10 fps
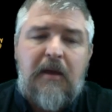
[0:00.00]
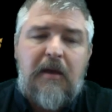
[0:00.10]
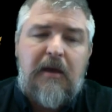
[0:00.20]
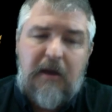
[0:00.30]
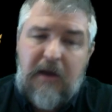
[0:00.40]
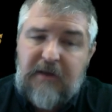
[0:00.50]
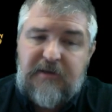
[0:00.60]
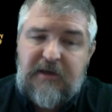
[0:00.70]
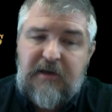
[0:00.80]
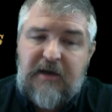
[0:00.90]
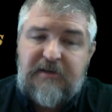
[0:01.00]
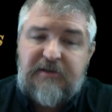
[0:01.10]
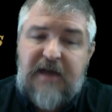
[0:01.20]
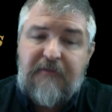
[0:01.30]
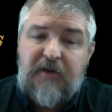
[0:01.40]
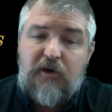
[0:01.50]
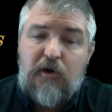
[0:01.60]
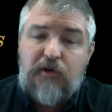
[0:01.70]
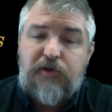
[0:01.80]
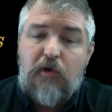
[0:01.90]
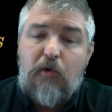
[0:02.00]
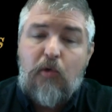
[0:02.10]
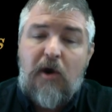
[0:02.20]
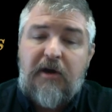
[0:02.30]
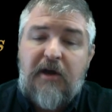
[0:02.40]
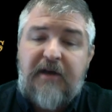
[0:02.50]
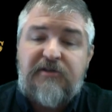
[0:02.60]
In 1897, Herzl organized the